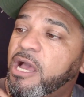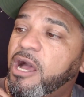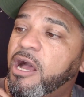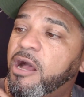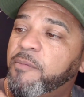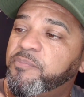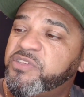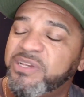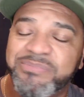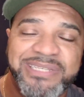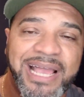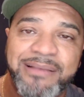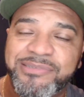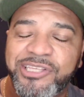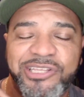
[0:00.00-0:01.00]

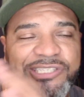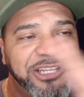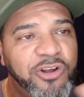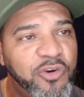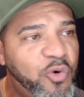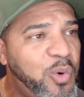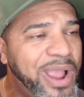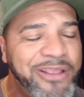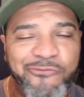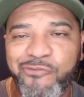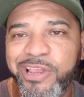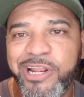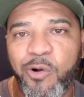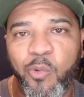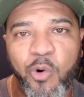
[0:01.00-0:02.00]
Sometimes it doesn't quite
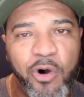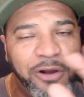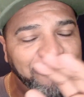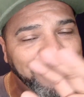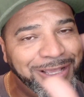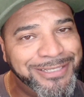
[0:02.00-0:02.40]
read a warp.